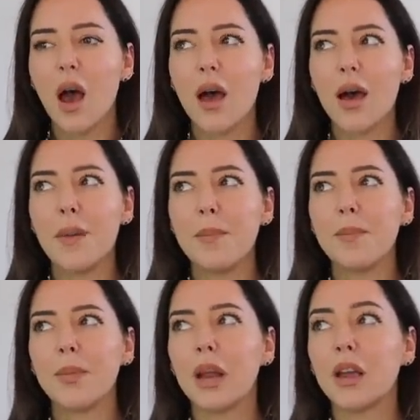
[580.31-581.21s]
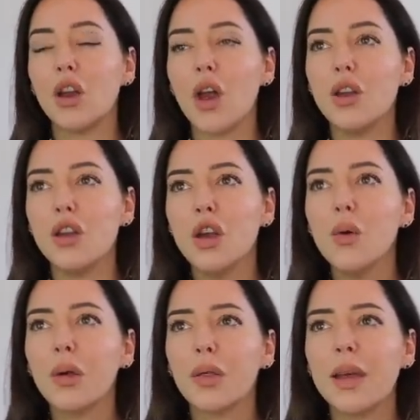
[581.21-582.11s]
um, like a, a
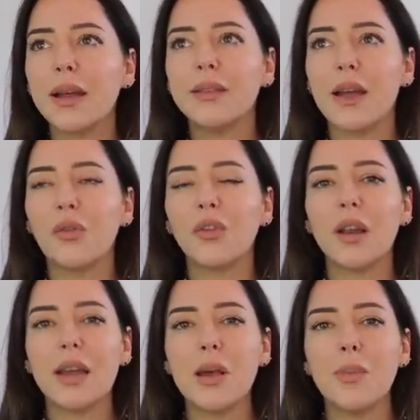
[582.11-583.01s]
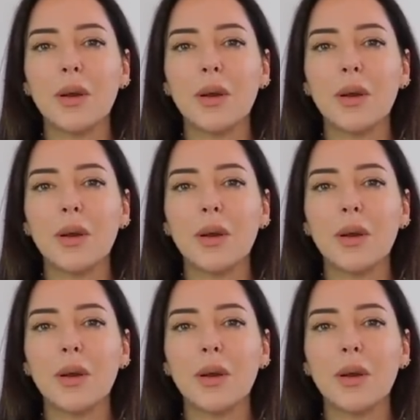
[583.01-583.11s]
newer thing, definitely,